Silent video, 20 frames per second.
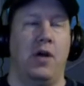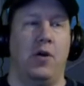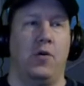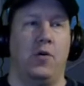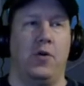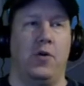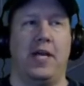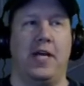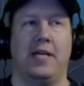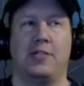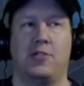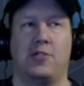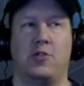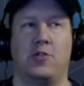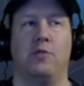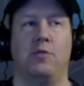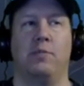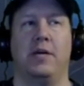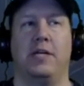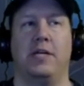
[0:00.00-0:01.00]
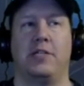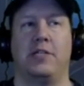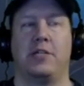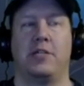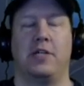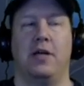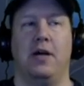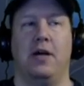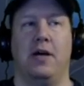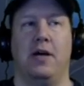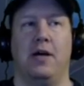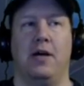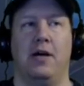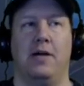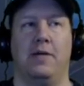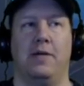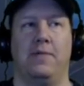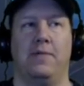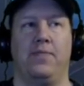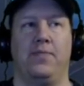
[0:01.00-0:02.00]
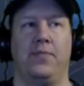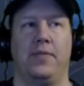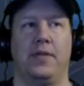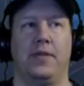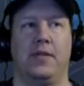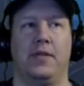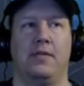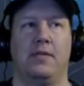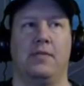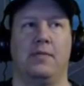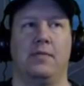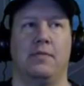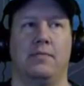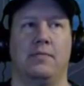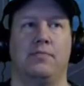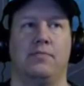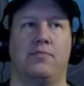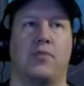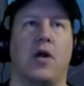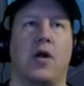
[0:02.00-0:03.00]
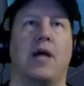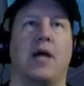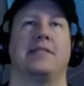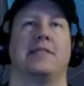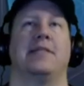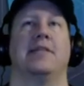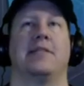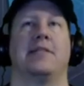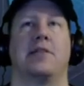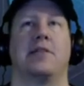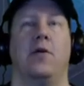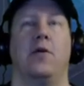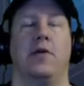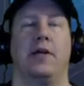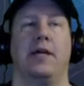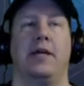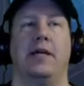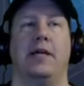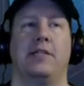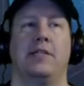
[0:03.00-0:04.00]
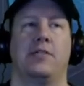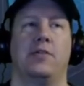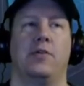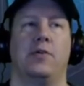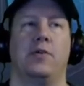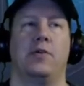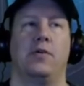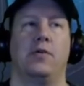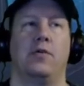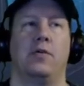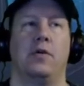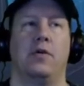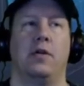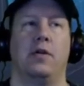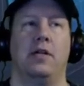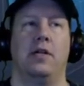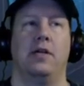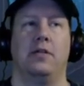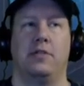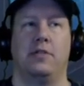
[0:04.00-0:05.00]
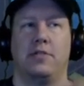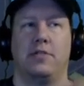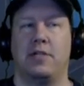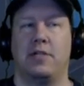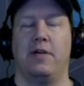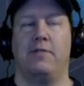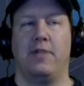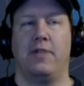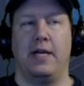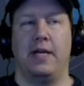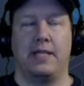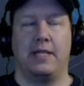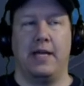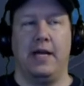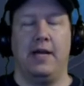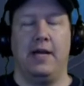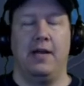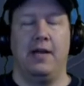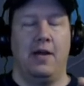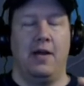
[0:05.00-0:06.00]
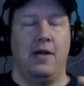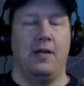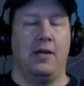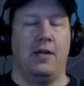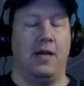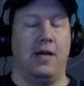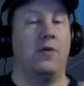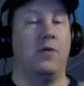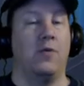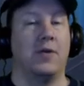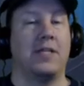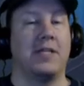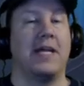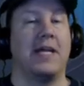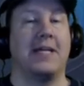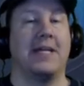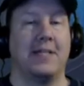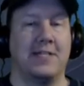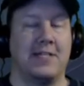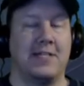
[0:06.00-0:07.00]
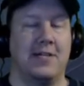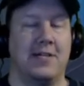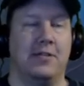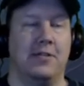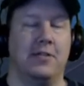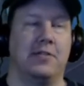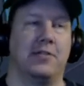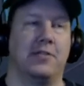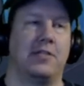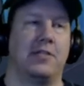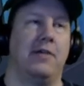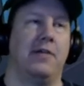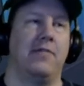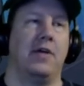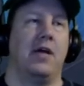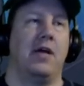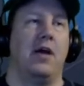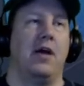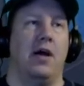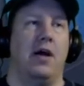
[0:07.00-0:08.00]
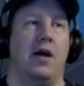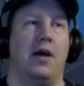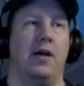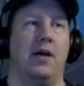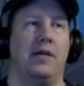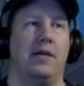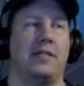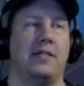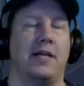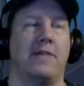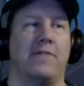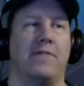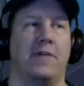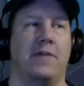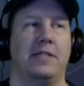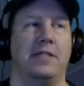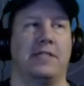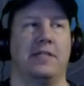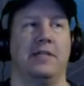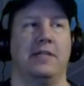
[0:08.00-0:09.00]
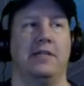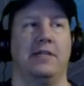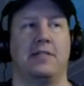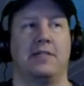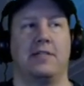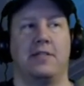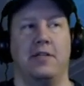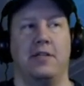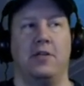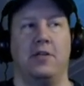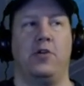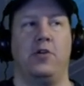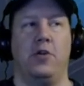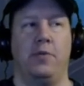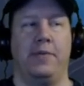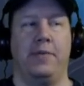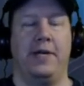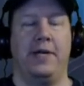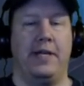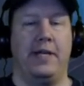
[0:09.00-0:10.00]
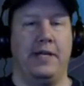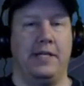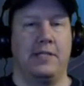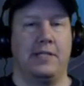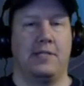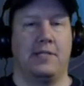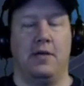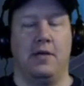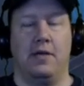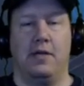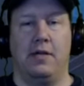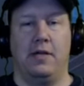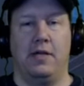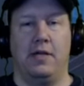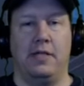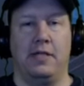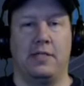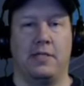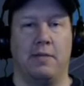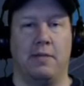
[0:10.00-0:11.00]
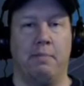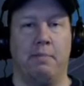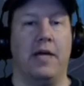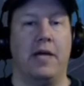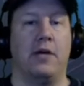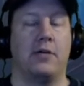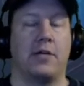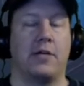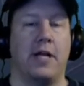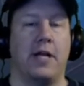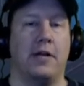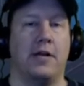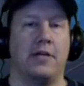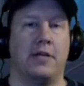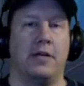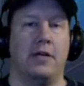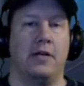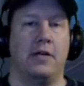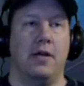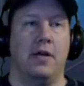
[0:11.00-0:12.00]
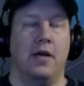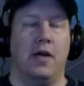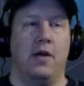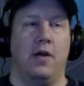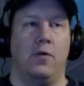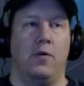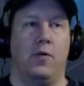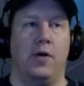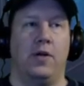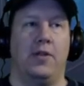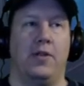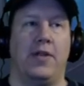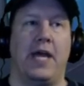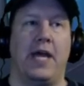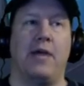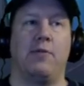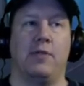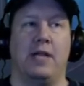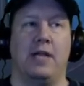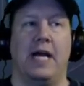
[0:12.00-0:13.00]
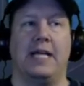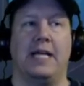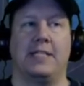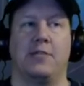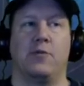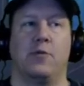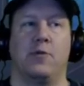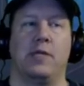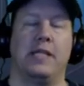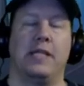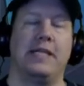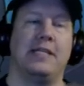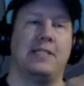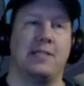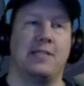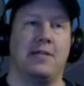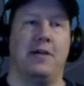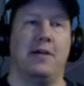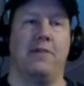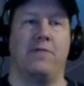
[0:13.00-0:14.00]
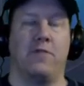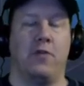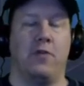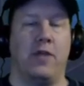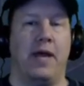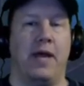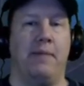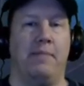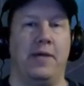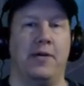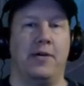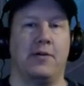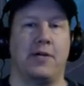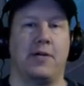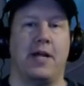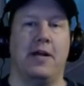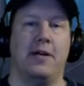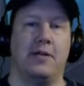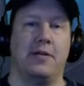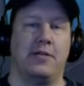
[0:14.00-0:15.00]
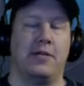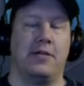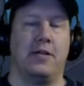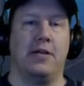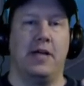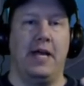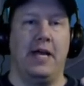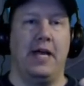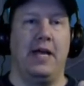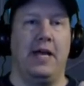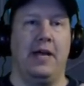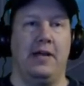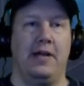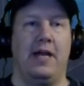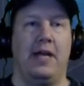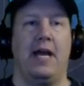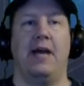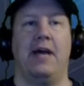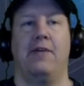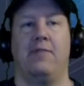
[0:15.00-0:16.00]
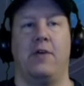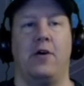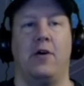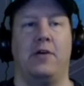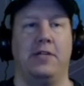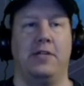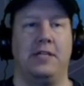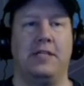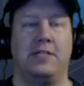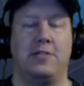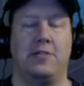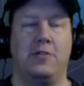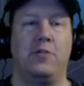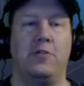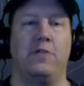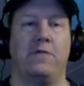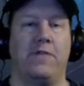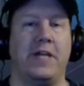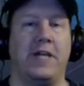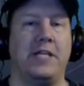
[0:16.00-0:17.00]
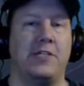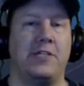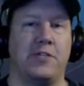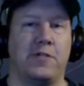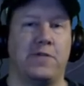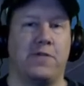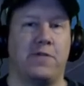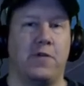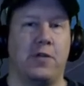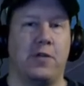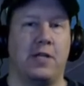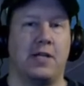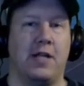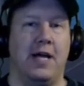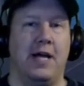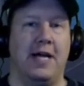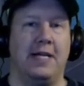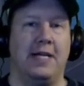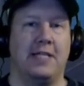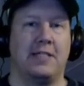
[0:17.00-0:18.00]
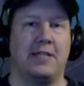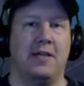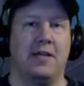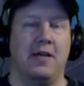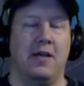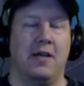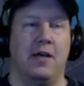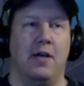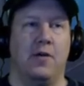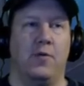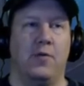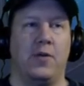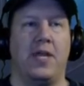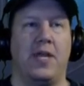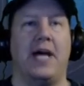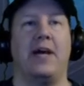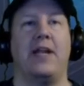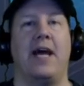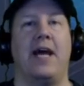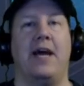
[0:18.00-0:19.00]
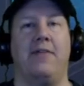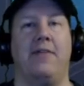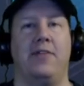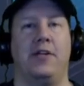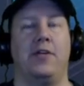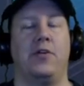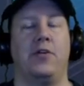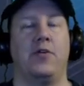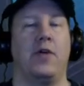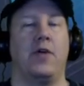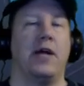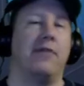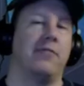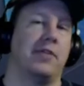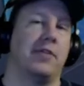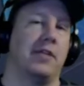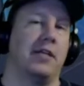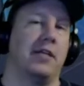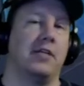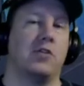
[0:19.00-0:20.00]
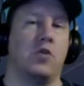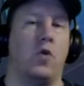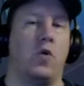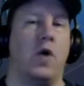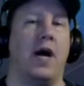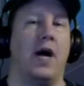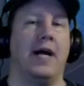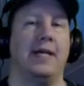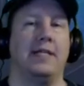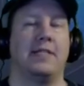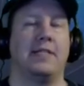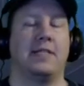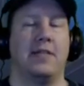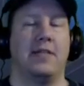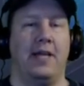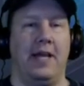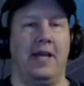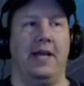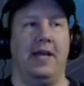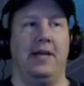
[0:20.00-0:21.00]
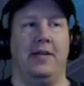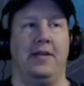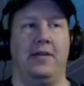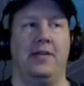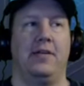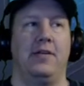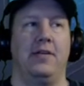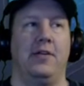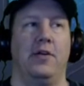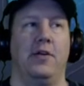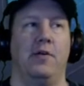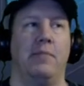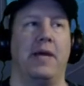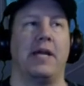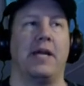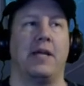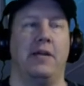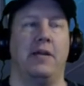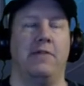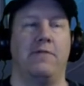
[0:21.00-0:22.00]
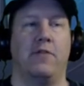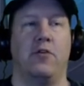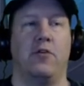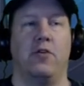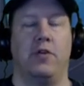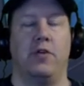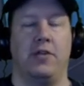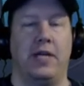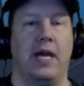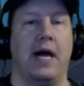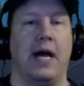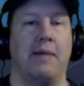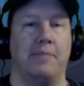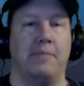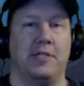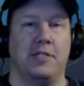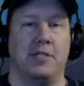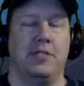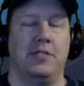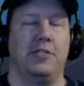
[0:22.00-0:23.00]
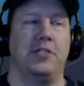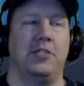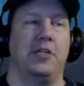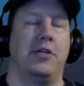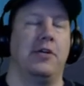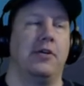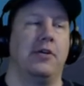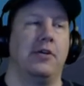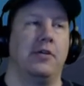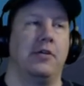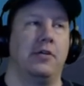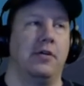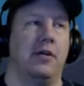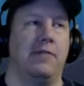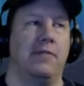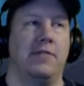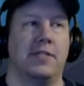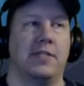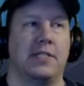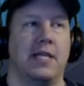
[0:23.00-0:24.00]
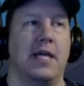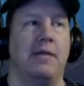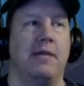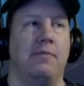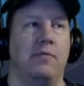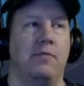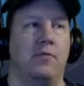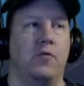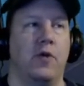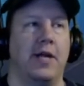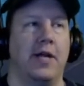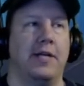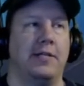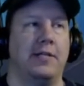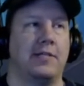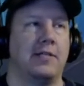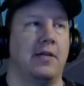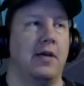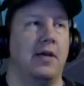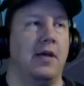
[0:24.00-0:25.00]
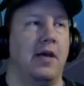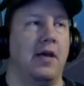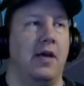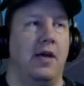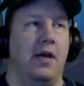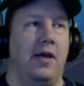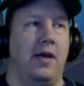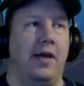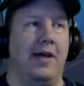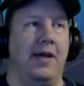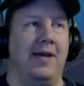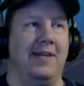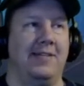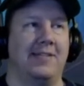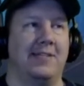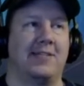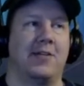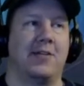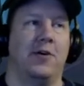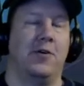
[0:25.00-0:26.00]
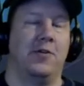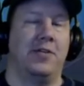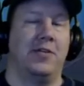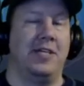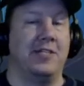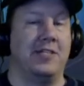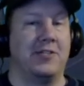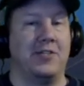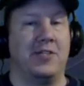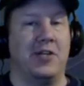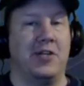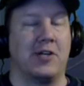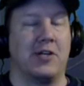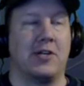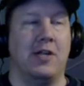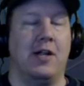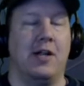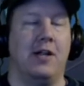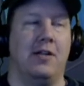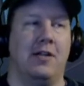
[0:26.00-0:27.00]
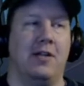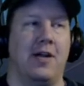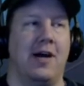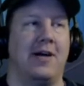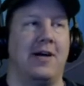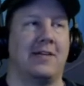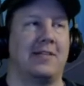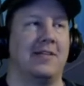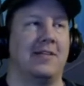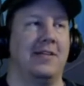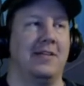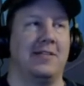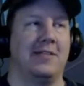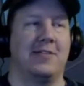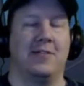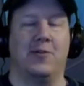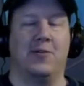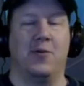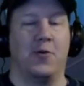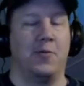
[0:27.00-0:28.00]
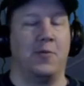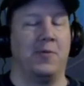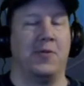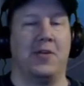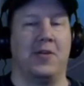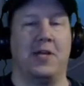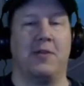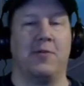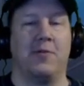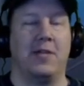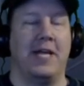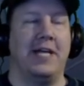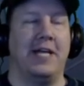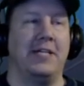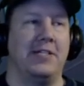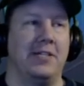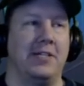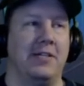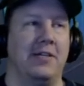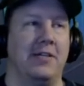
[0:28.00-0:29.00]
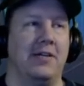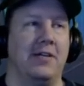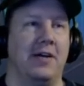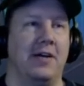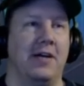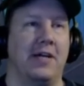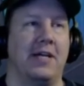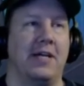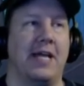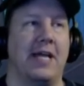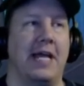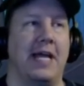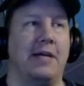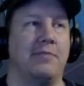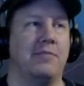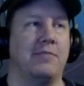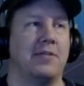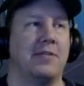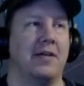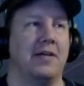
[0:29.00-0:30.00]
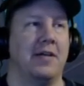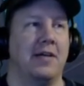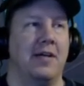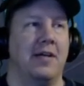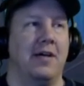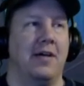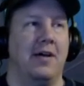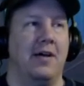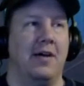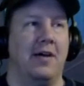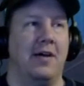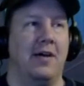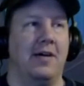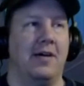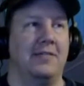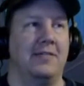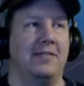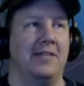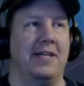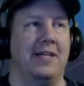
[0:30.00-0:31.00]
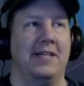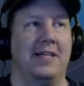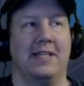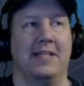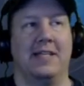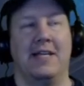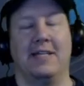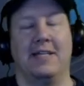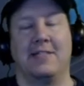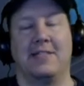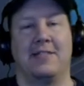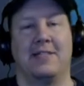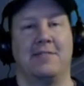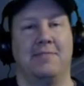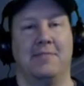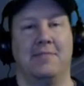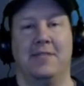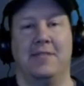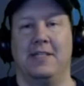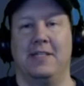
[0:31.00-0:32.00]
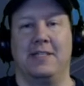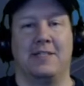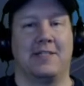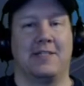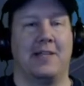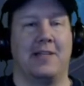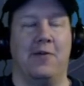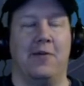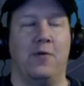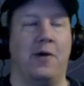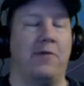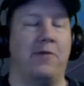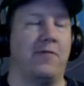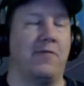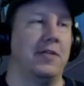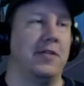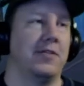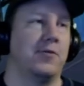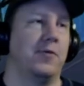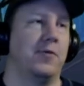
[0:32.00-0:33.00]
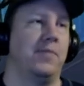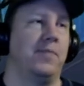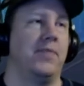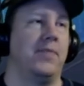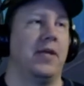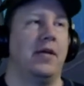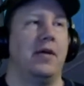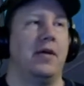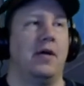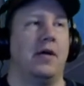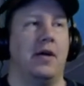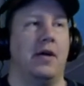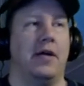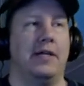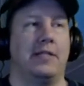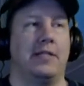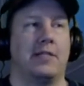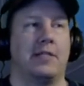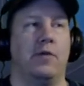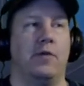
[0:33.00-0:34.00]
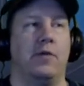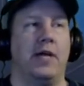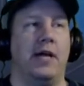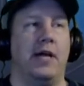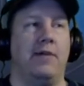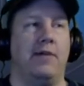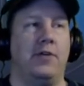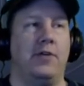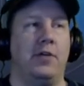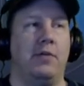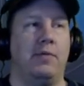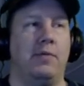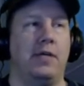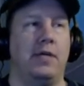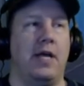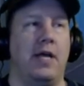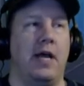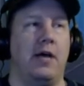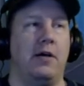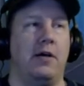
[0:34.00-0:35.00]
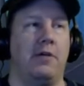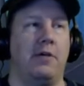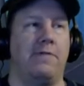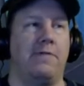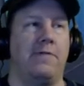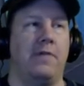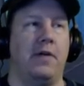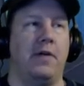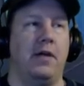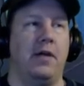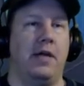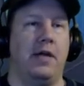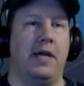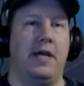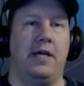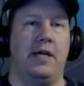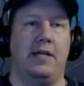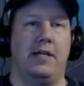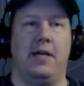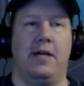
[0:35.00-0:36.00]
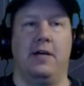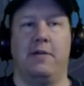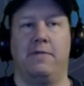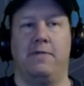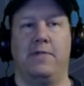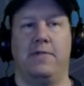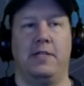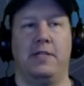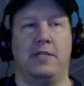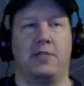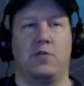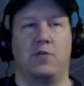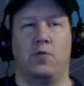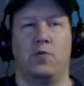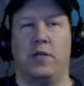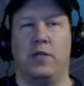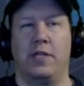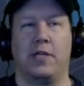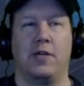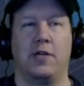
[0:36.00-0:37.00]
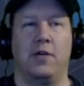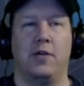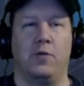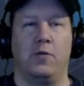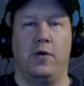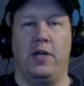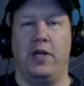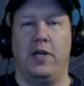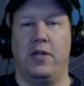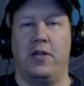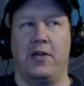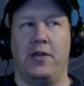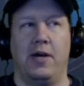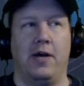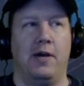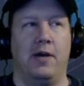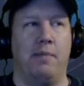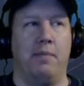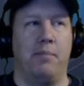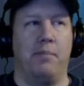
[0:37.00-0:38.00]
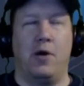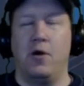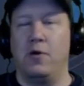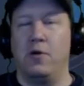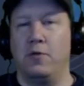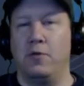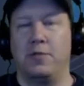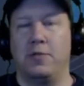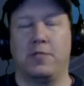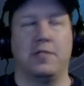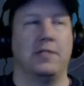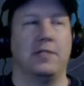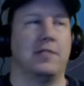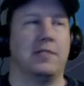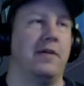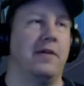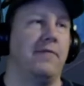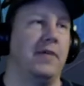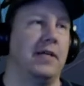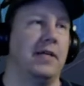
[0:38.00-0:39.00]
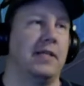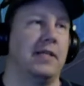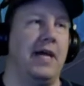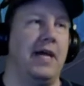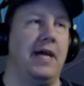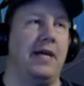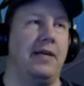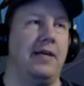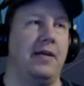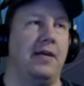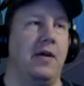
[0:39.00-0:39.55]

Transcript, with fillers: without too much uh, process going into little stuff like that uh, what they consider little stuff uh, take for instance the human it's a it's a male character well, they would like to release stuff for that male character and have all these new features for the class without having to do everything twice and, you know, making it for the opposite gender of the same race. And so these are gender locked. It's a normal thing with Asian uh, games, uh, and that's it's that way for this one. All right, so we have human, elf, and the elf is really good with uh, bows and stuff like that.